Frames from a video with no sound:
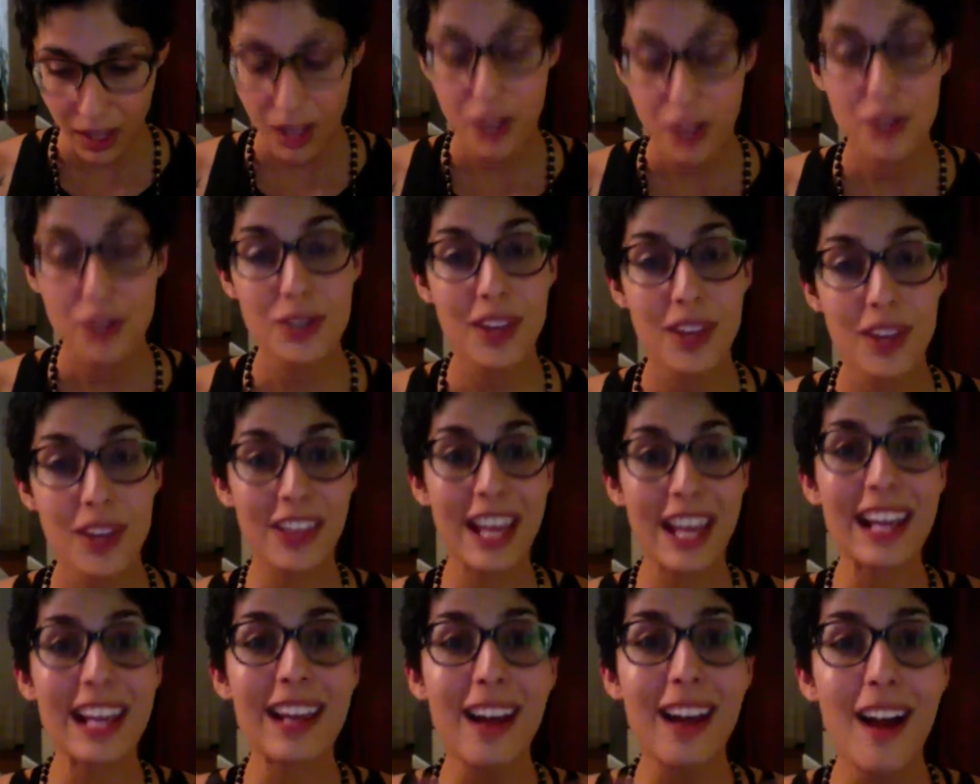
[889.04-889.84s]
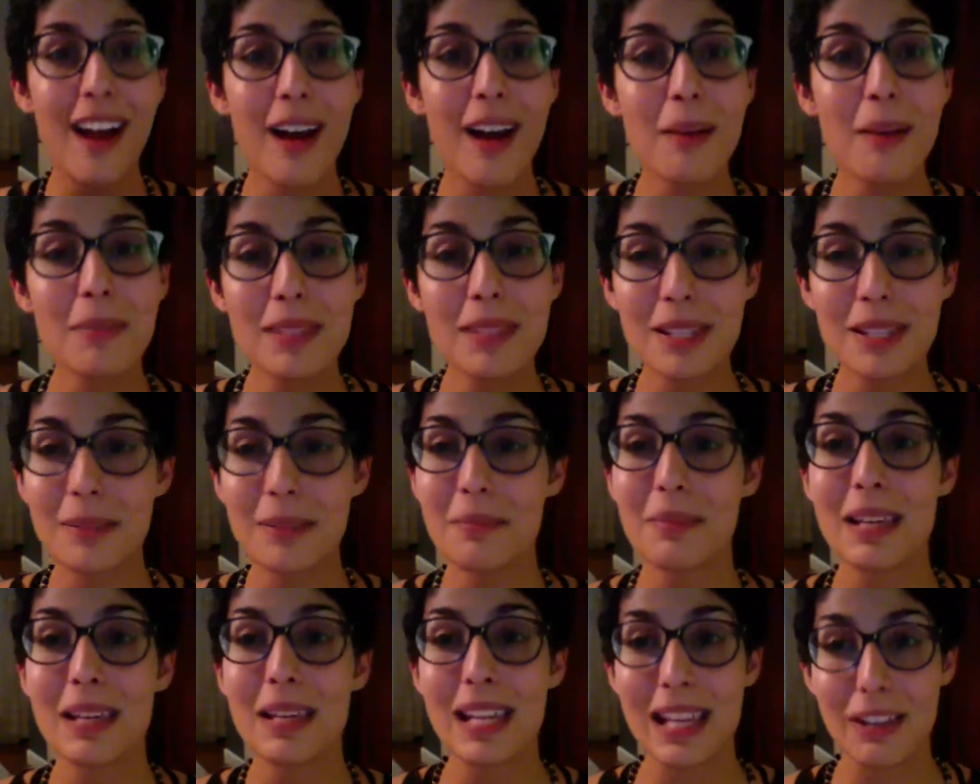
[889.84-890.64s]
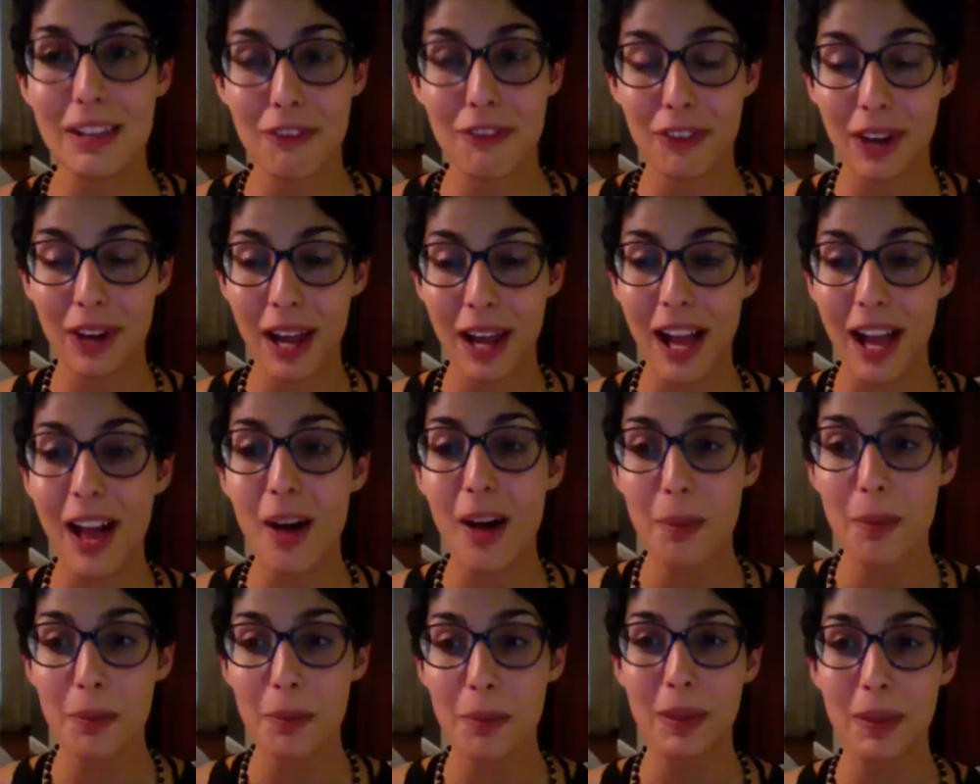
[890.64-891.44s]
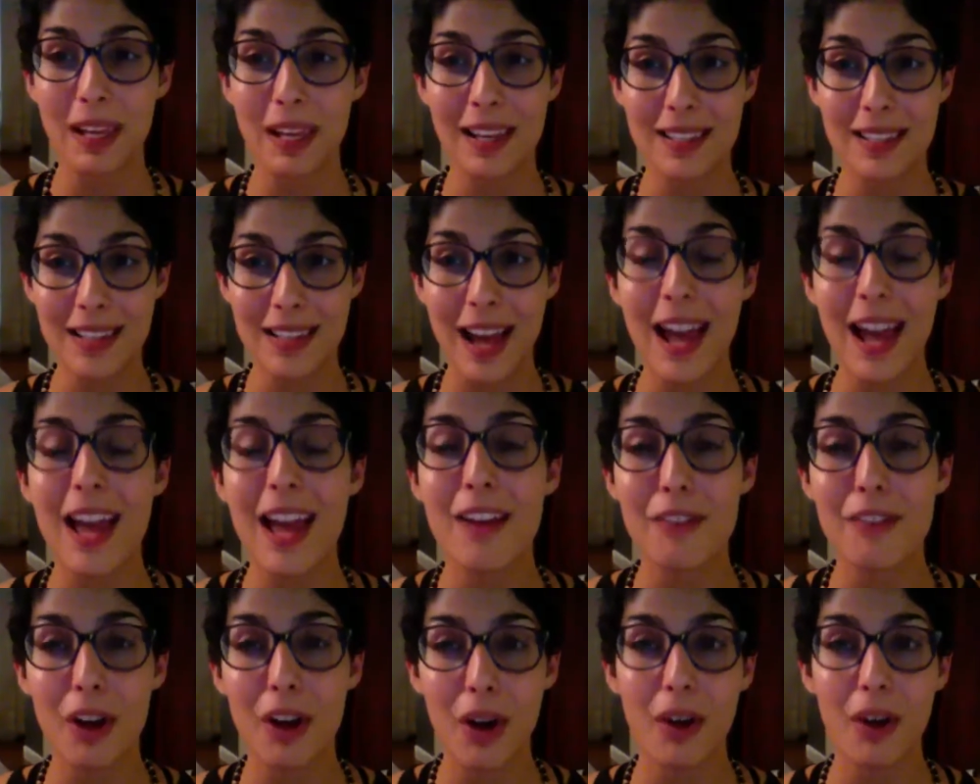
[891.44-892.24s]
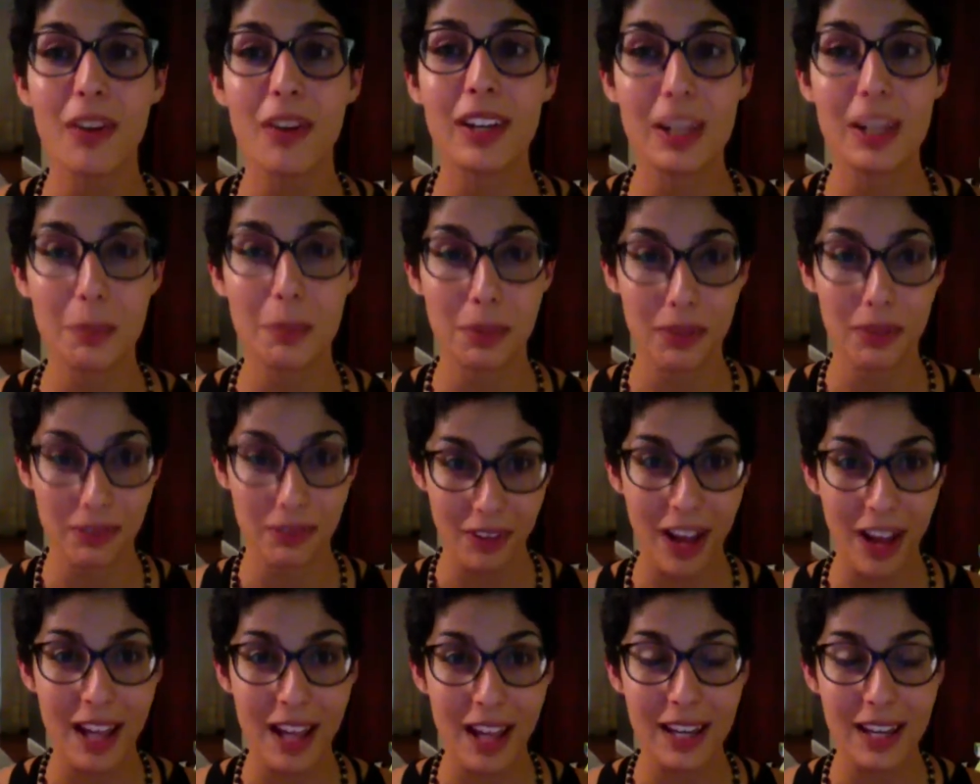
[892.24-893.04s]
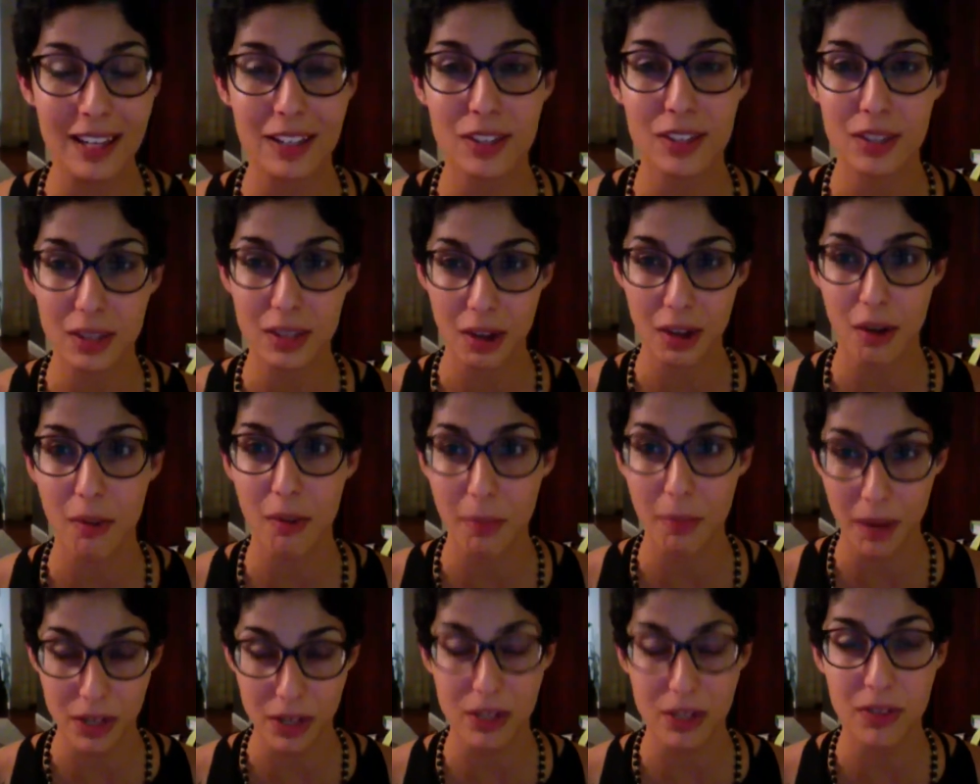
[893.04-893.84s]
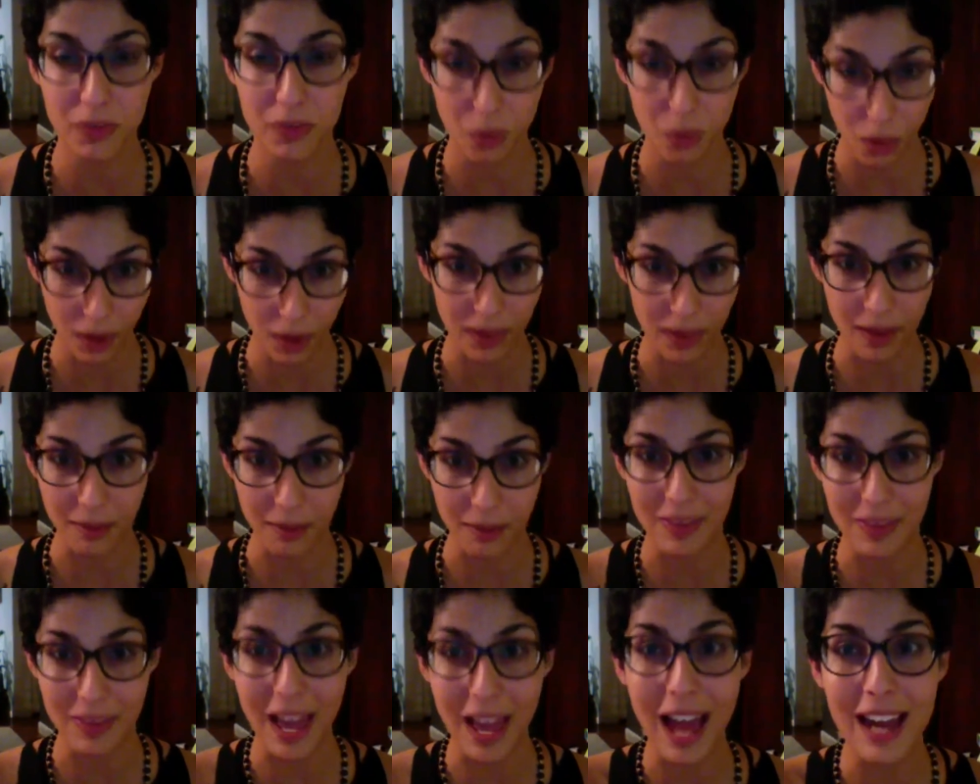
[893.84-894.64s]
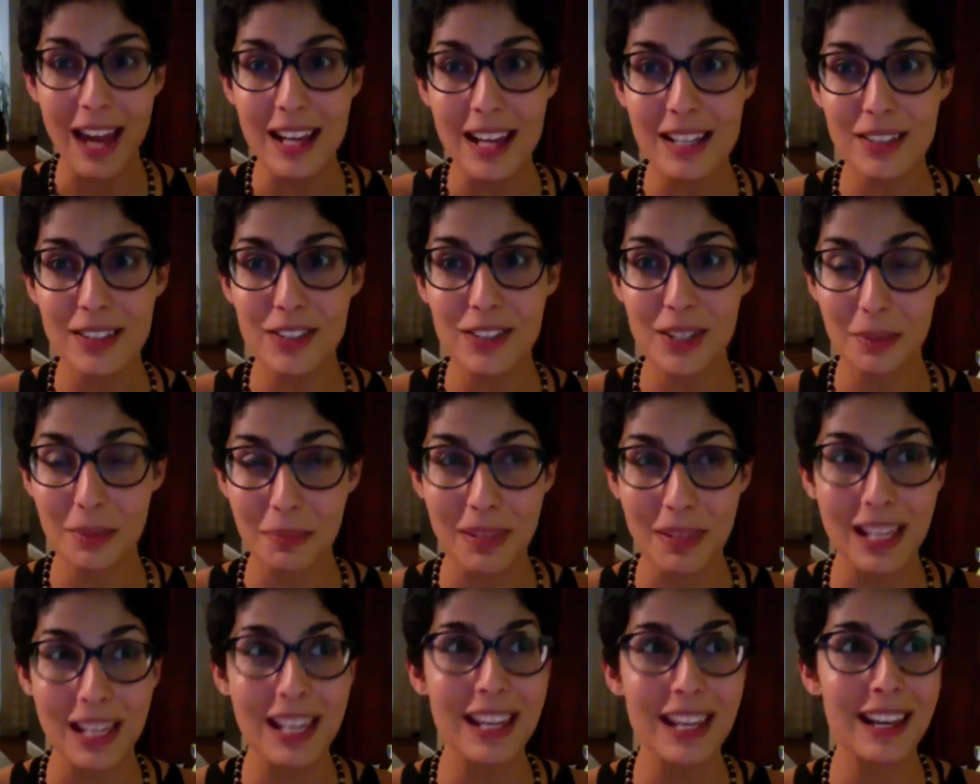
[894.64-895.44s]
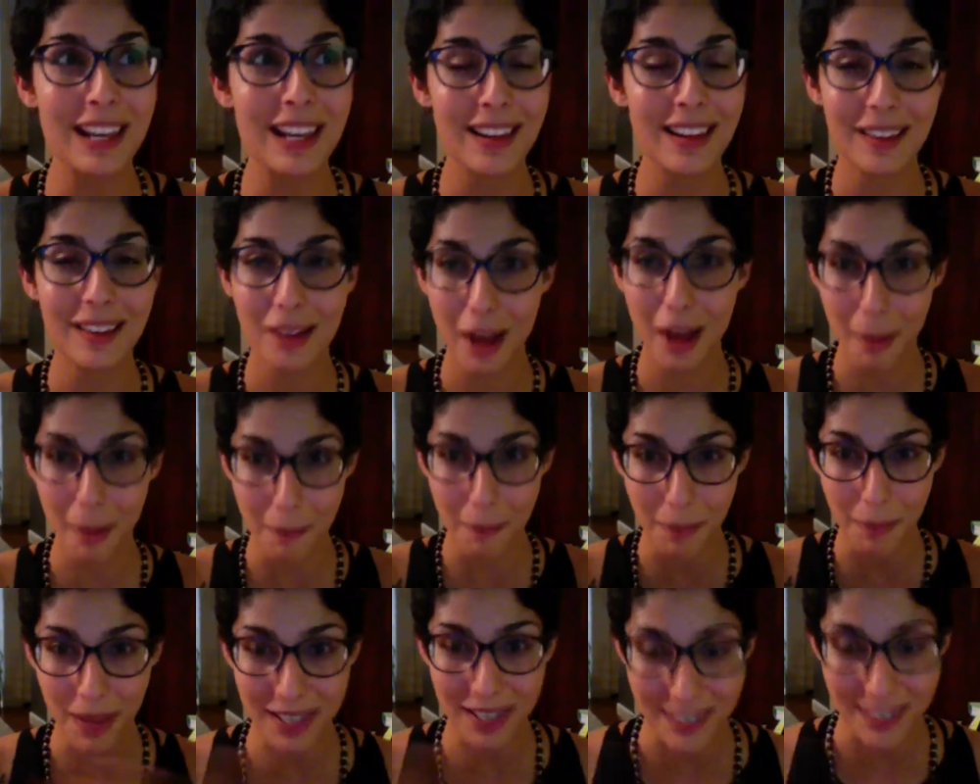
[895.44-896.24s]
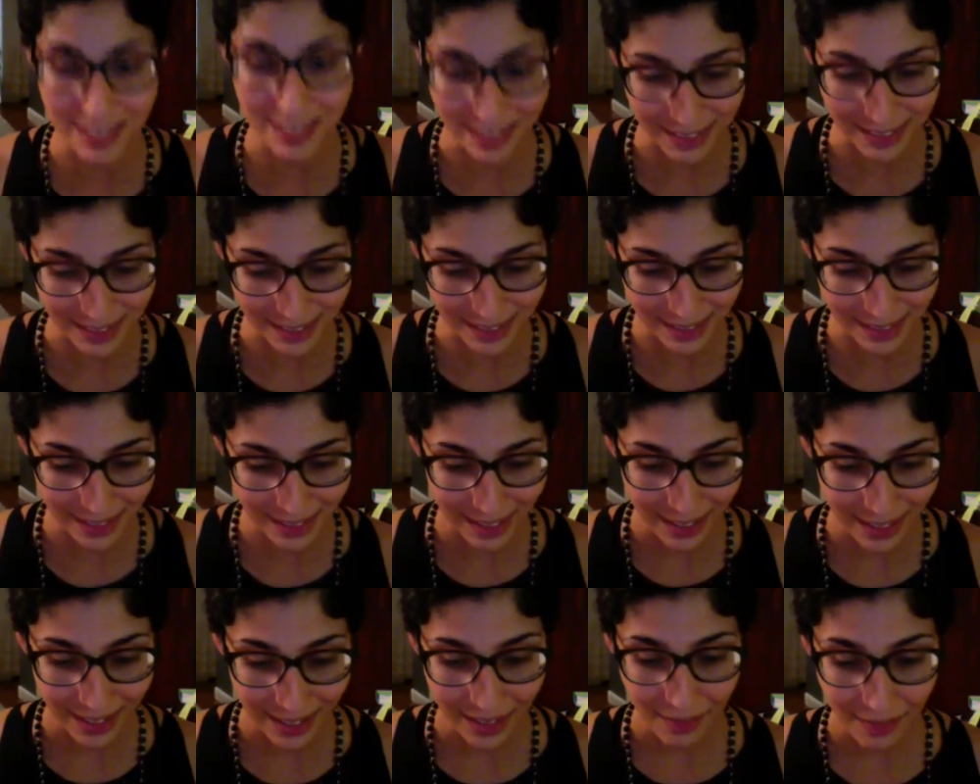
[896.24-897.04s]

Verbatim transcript: so that they come to me for help because I have already provided so much for them. That is to me abundance.